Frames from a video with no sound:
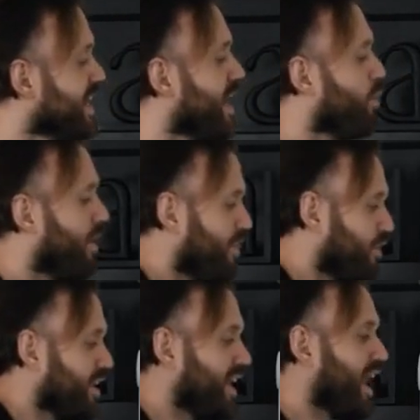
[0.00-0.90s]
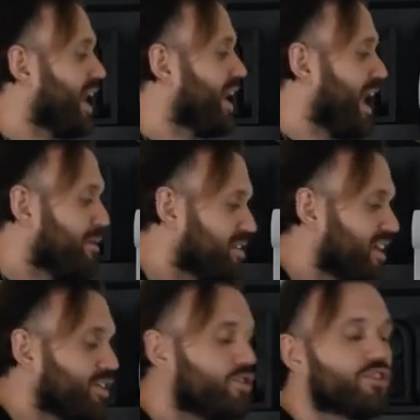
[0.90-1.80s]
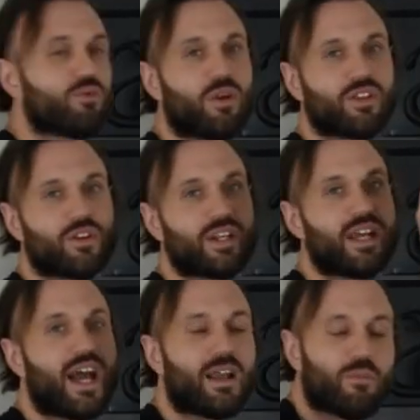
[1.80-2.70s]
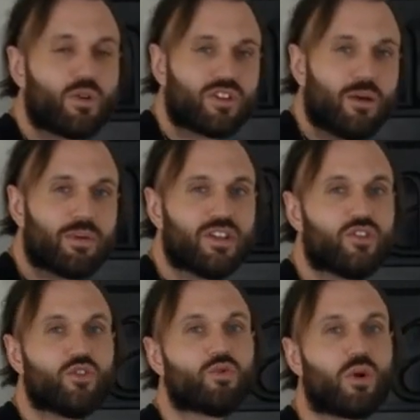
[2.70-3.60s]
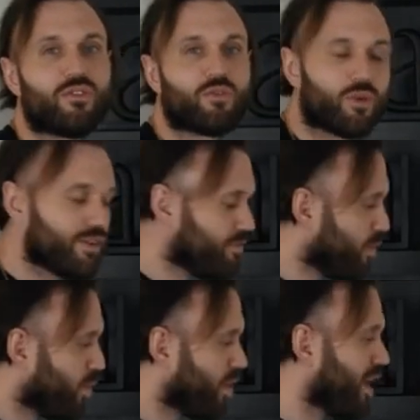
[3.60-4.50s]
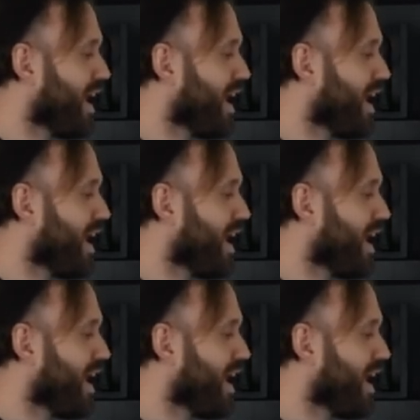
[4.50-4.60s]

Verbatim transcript: Now 139, Amazon uses 139, most companies use 144,